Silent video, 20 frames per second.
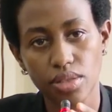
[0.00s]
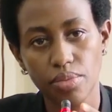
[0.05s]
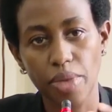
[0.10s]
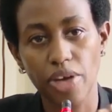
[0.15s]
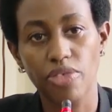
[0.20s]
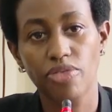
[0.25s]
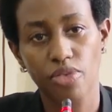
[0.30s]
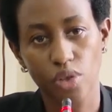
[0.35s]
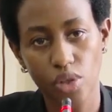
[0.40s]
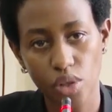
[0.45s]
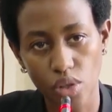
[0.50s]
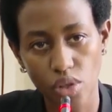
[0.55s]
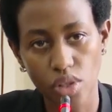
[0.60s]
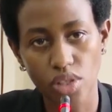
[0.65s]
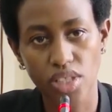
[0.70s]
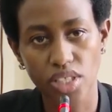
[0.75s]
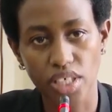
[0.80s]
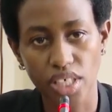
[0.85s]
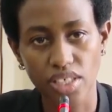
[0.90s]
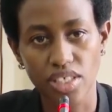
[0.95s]
My phone
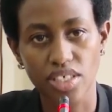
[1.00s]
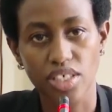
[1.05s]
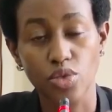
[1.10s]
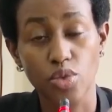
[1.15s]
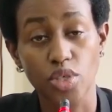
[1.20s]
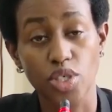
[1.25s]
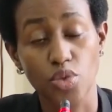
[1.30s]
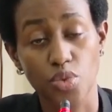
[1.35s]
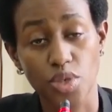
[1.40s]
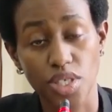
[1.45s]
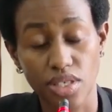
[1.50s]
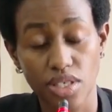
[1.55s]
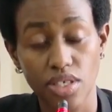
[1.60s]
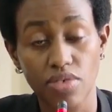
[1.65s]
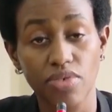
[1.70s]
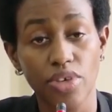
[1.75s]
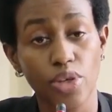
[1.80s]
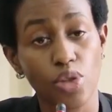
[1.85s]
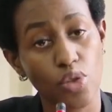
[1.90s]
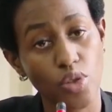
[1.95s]
contact that was
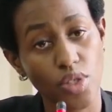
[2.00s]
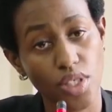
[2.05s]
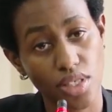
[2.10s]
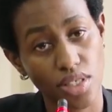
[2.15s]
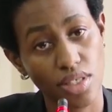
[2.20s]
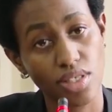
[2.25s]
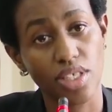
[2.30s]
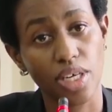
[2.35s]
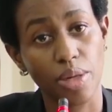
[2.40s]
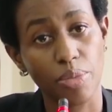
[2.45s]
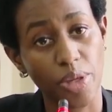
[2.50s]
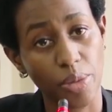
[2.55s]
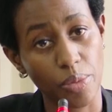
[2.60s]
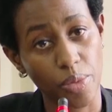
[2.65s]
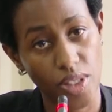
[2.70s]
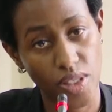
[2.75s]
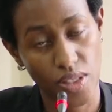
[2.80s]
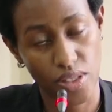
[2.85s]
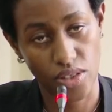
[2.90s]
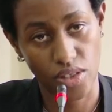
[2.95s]
receiving those
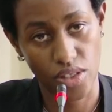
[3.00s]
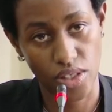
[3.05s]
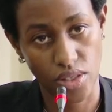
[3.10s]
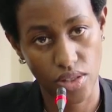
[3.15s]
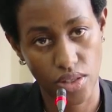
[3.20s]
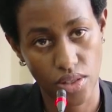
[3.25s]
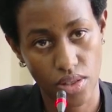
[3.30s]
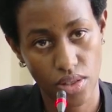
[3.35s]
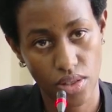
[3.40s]
disturbing messages.